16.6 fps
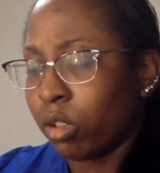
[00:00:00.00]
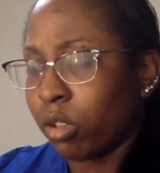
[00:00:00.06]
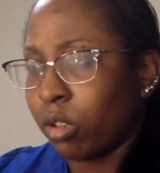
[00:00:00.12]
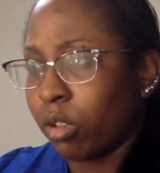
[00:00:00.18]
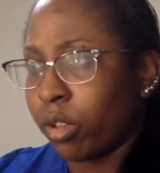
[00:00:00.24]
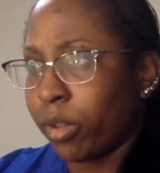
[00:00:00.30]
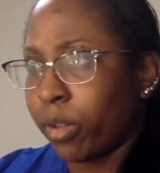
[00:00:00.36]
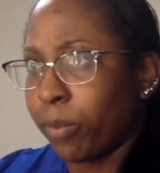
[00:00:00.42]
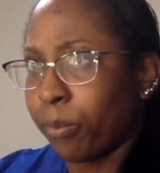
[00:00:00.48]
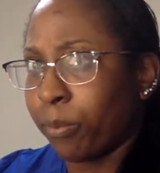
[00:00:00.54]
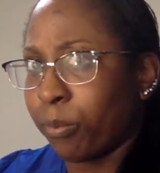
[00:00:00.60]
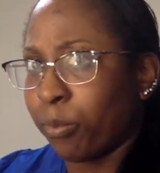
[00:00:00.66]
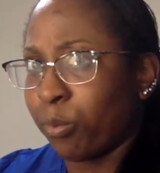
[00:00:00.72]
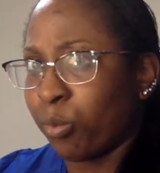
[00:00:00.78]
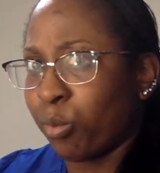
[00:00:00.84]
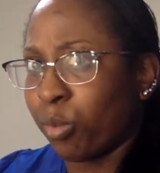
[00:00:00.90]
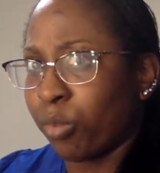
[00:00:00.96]

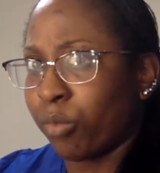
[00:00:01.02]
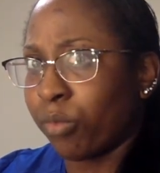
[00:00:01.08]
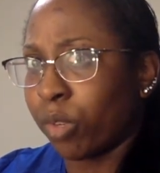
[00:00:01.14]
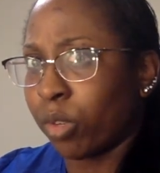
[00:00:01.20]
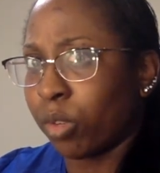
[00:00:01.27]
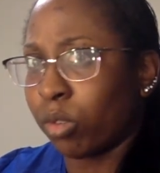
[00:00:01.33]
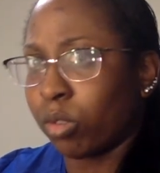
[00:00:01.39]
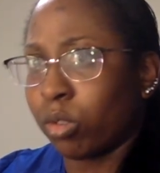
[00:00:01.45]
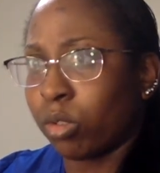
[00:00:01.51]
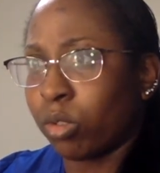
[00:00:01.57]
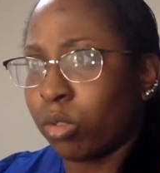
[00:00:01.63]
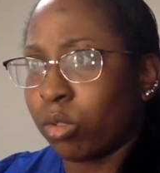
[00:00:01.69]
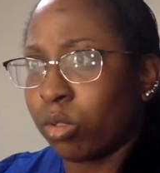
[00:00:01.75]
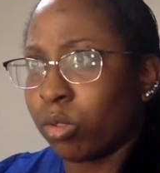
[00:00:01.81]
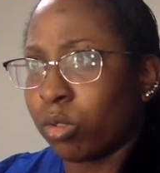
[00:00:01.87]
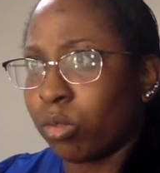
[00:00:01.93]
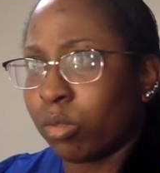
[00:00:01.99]

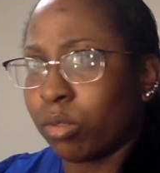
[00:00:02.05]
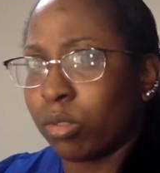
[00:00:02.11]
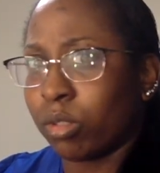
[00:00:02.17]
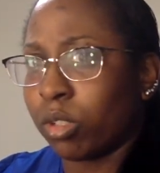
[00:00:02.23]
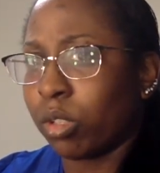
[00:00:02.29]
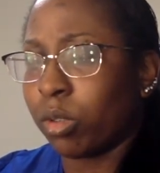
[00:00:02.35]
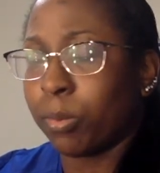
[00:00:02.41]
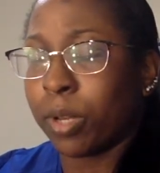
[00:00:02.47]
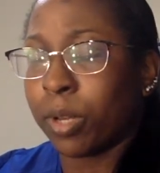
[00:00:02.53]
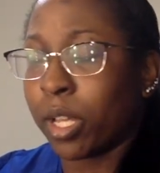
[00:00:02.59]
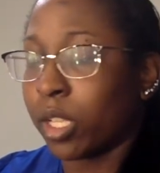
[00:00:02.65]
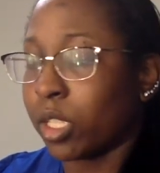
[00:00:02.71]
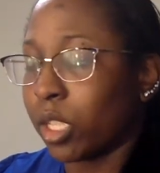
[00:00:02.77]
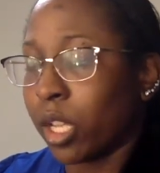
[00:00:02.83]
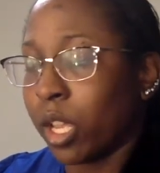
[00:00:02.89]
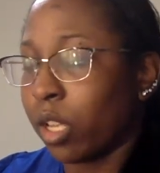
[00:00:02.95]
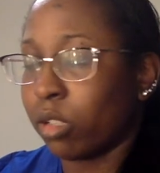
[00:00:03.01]
referrals or
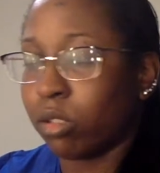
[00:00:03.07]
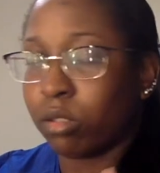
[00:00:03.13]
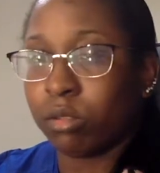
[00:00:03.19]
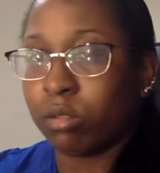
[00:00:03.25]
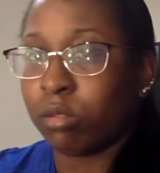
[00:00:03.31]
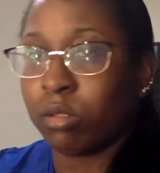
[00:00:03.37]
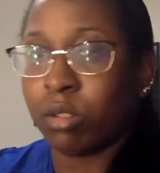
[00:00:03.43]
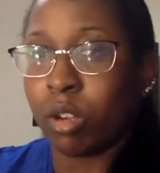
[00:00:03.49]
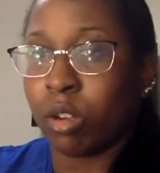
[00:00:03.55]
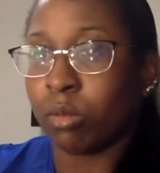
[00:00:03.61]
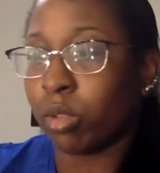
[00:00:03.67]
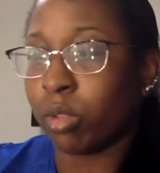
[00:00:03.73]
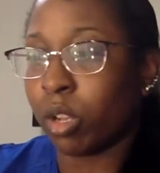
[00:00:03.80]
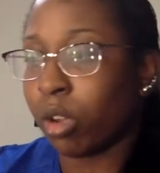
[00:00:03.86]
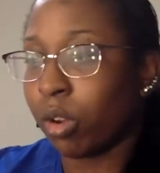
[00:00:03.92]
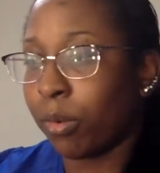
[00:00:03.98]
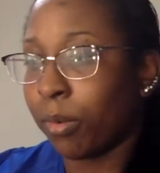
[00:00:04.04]
coupons. I don't
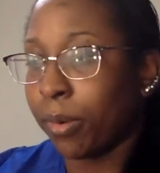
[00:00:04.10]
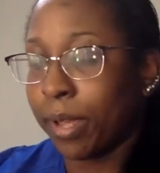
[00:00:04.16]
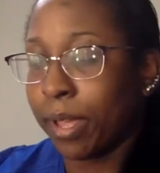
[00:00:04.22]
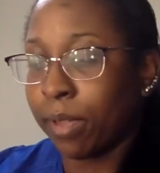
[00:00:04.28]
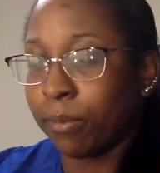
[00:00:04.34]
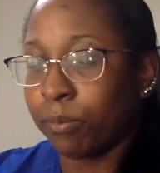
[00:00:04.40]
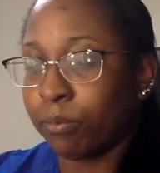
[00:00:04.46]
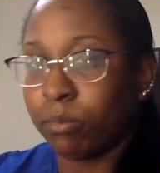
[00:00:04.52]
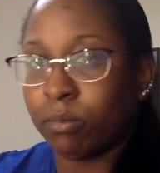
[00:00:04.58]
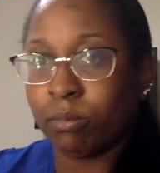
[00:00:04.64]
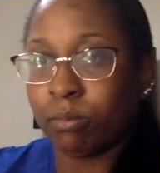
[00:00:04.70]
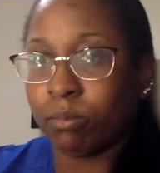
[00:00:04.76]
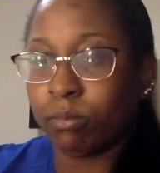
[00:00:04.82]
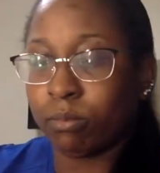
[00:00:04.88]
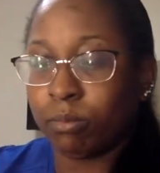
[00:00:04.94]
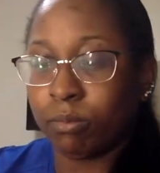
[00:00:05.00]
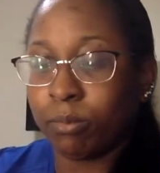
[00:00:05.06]
know.
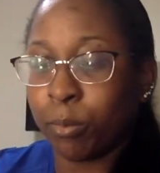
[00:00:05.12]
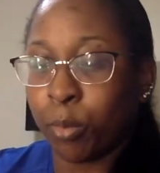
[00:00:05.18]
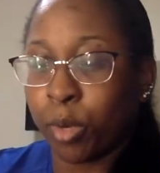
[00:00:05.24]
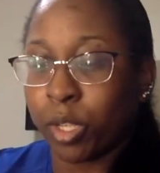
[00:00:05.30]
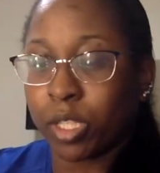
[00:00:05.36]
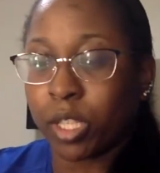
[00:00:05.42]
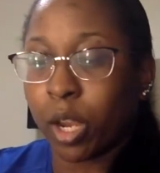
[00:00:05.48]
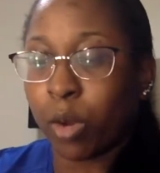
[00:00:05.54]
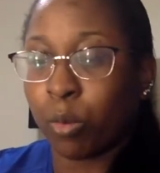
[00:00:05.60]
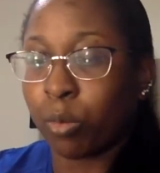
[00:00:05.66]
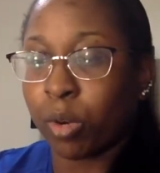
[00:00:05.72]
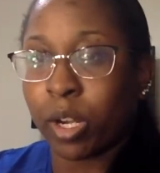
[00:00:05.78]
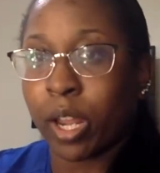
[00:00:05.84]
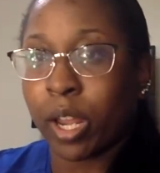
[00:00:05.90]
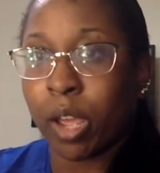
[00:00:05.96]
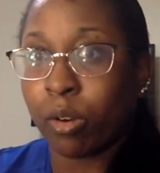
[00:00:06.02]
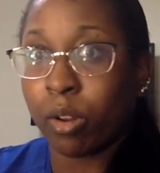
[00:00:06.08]
Once I run
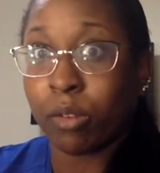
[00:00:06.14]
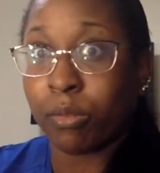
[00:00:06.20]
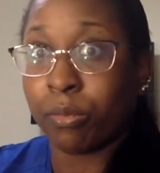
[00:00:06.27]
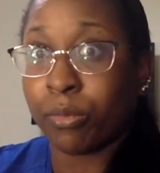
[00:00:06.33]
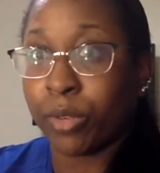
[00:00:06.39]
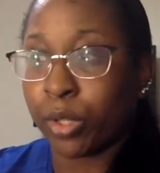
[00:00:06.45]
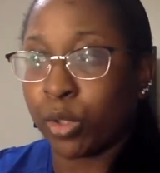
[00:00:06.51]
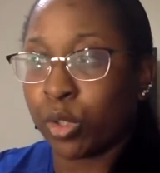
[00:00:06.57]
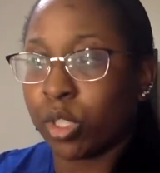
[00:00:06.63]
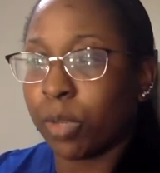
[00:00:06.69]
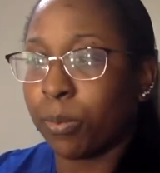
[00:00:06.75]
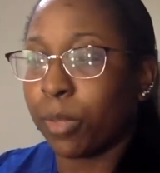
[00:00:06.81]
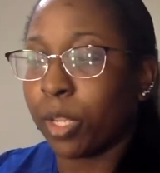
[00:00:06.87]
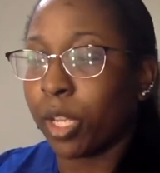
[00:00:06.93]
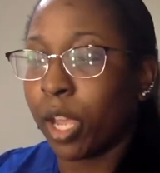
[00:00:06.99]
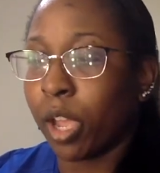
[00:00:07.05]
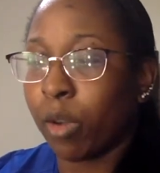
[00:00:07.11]
out, I'll figure
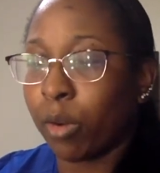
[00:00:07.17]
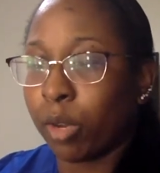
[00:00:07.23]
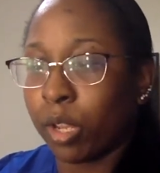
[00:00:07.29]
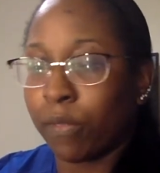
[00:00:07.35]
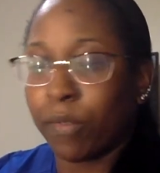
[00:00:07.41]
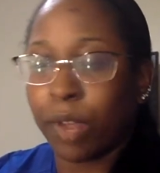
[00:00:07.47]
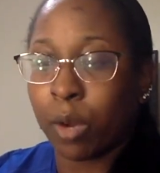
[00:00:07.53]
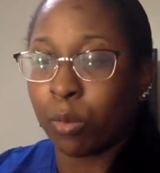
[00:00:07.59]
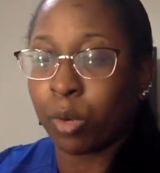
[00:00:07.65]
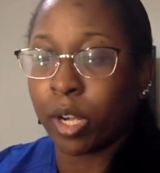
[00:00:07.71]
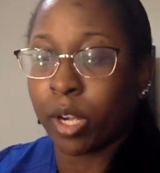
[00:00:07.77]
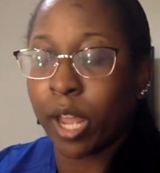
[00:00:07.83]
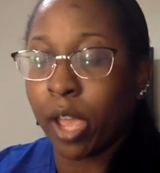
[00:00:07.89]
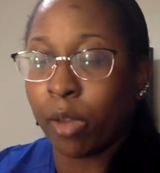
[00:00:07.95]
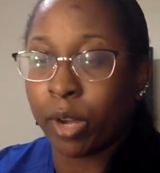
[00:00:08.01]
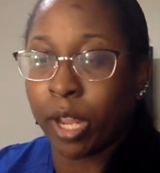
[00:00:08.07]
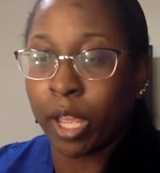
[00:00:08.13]
something out if I run
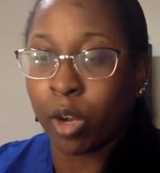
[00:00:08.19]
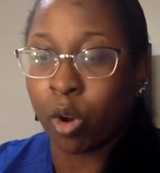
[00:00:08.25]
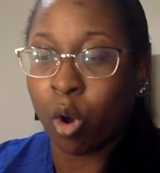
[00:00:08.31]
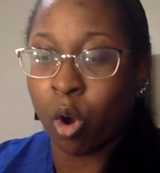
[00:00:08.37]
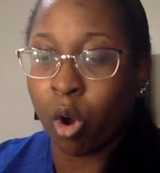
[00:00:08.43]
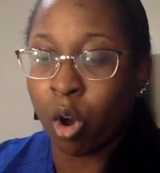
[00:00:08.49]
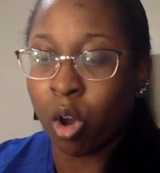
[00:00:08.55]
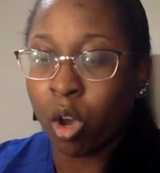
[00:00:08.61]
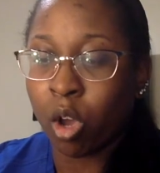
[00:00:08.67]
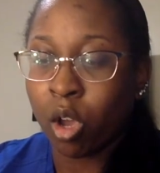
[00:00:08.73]
out at all.